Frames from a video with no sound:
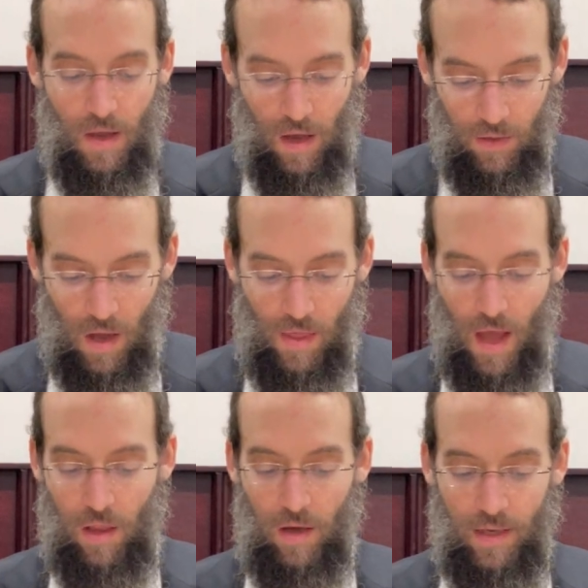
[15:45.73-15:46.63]
Another
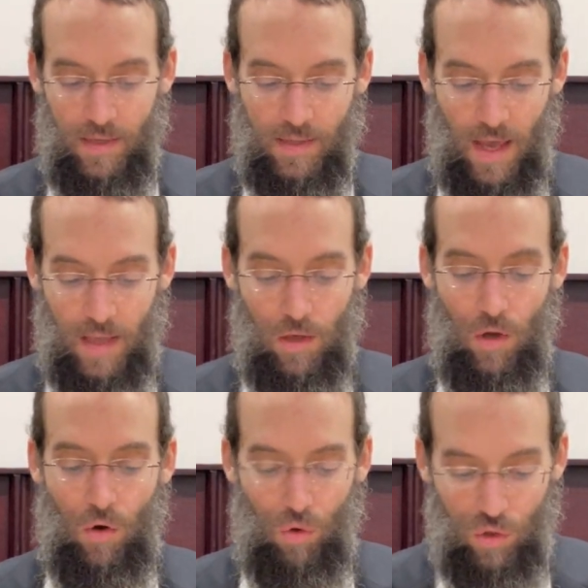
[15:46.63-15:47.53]
halacha he said,
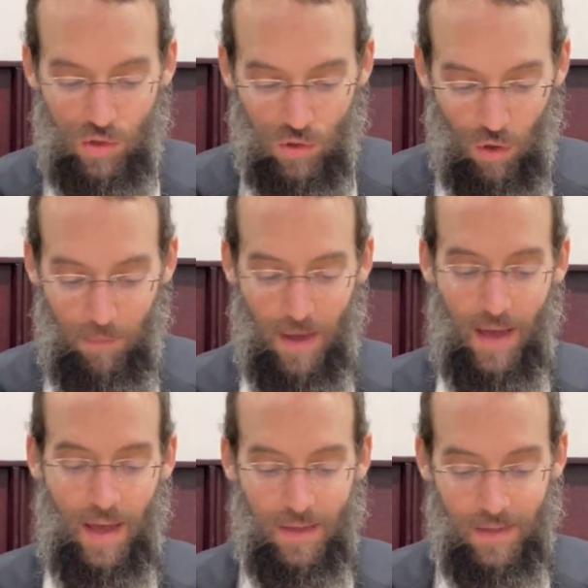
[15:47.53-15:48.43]

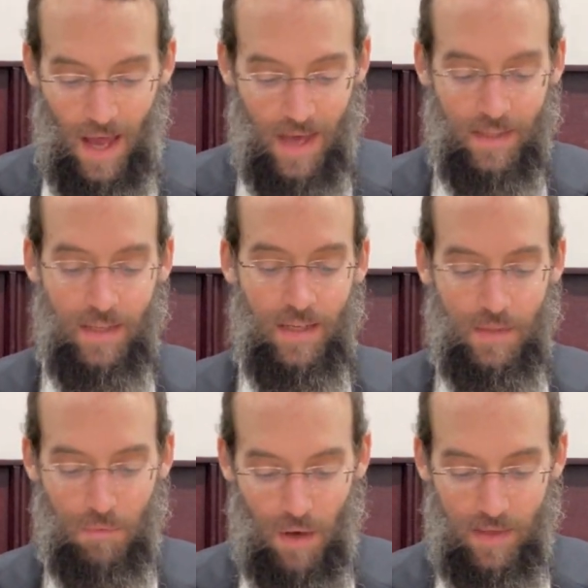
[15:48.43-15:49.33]
Uksube
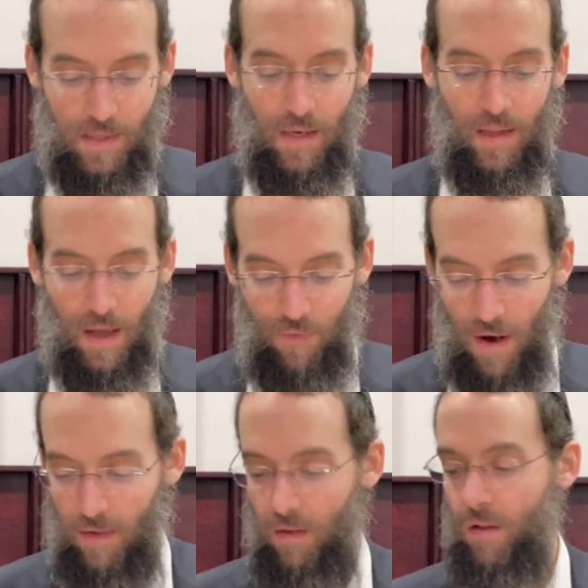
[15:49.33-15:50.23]
nasis moisel
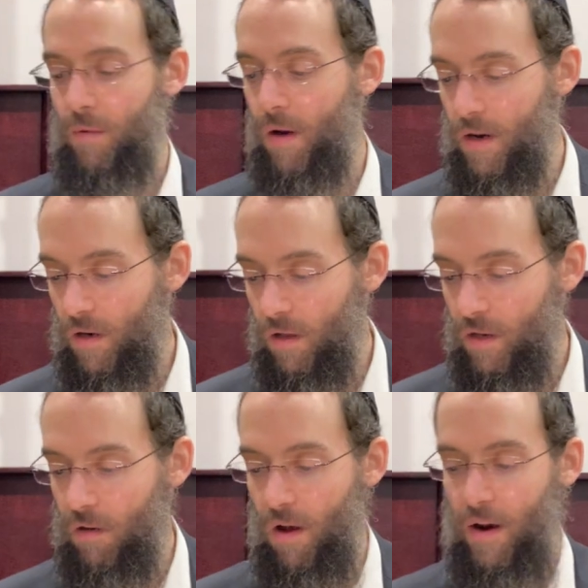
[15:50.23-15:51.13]
chaverta. The Gemara
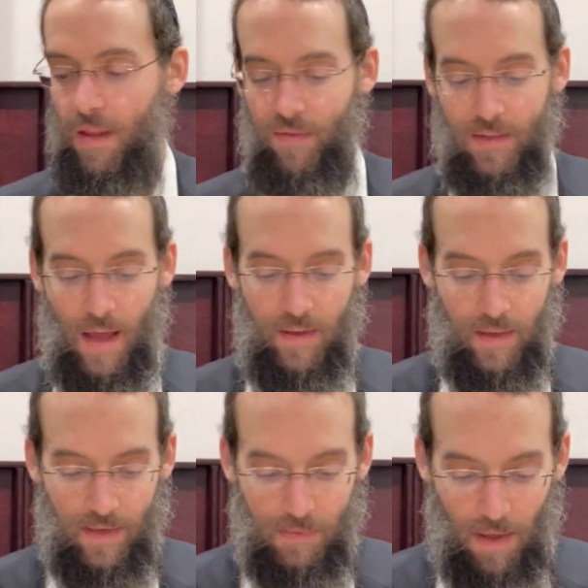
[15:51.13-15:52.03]
earlier on in Daf
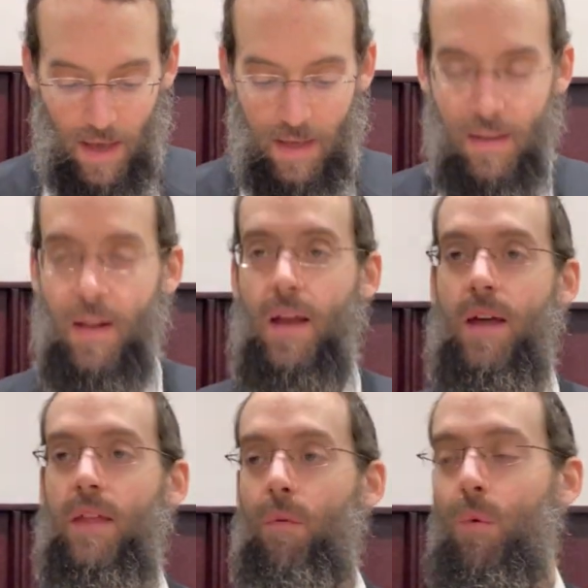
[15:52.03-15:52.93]
Tzadik explained
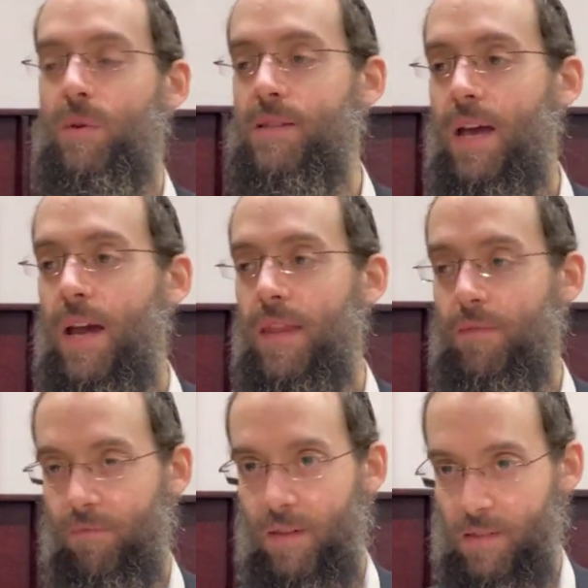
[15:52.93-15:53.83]
that when we say
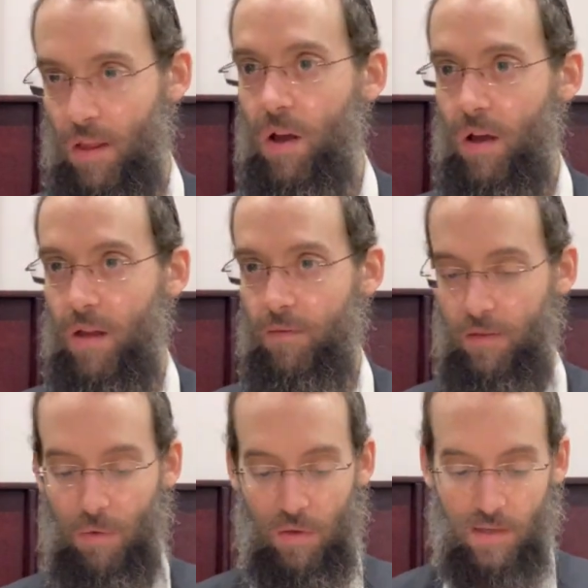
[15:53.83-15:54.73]
this halacha
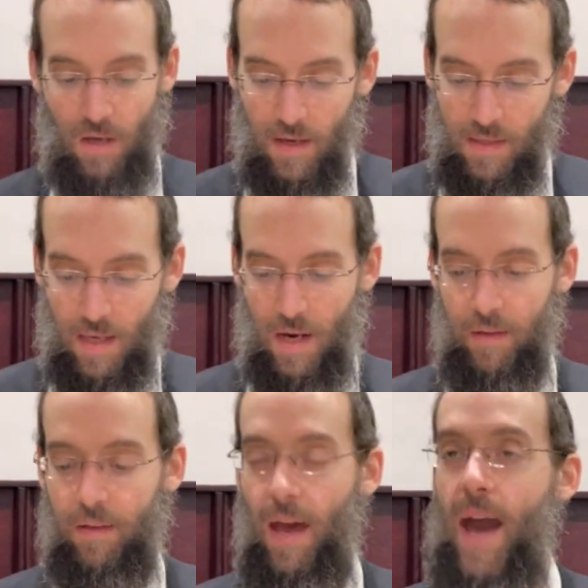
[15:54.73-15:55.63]
that we're discussing here,
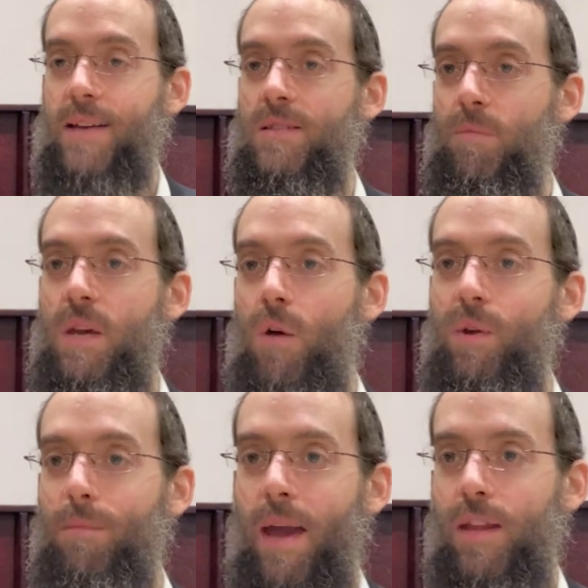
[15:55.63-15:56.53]
that there has to be a
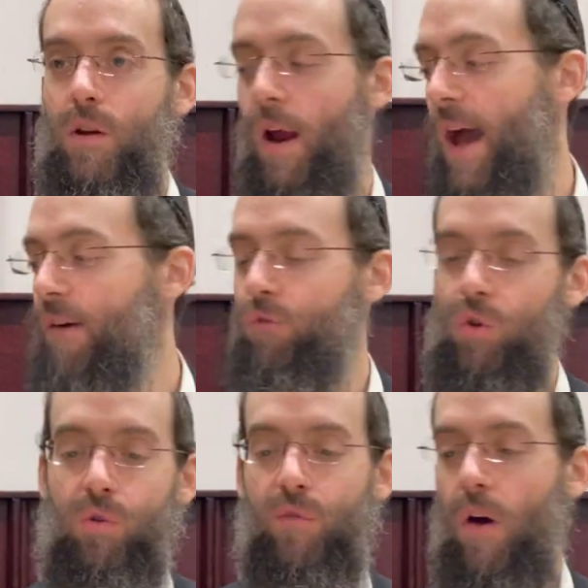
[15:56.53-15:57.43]
remainder. After
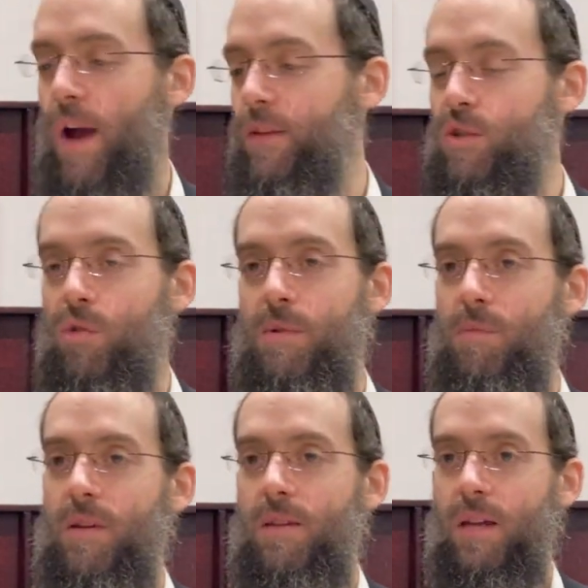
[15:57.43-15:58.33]
you divide the
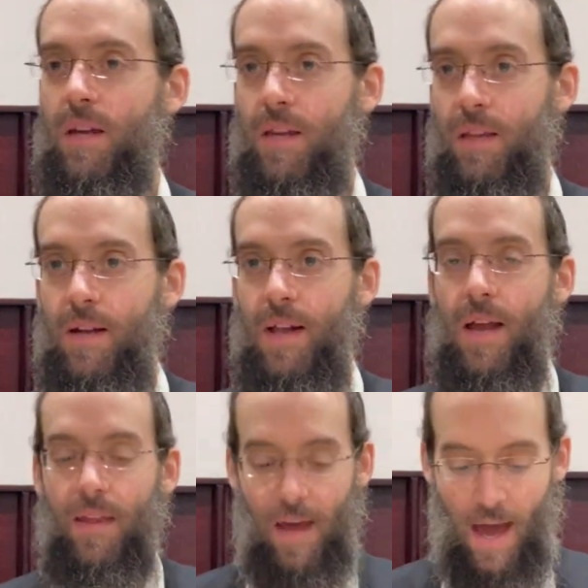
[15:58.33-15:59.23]
ksubas bin and dichrin,
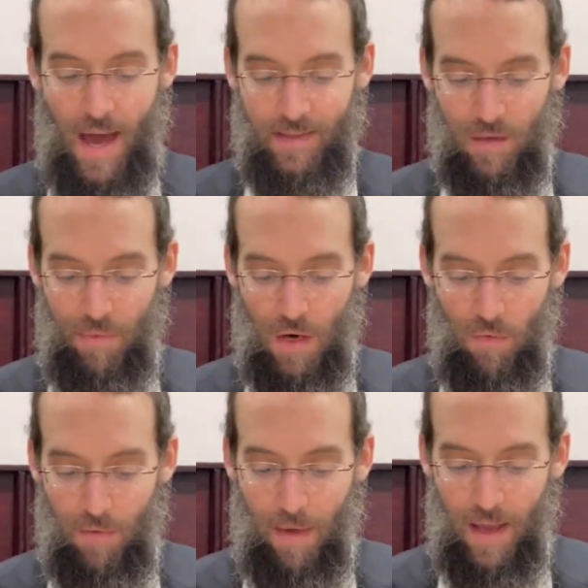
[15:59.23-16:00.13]
there has to be a
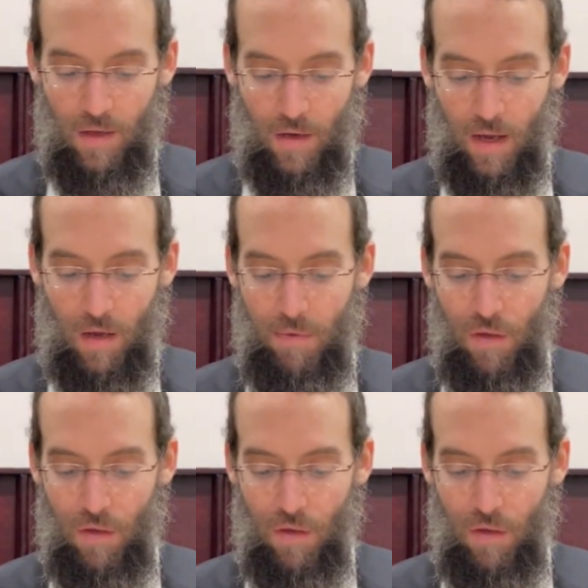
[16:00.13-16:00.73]
remainder that could be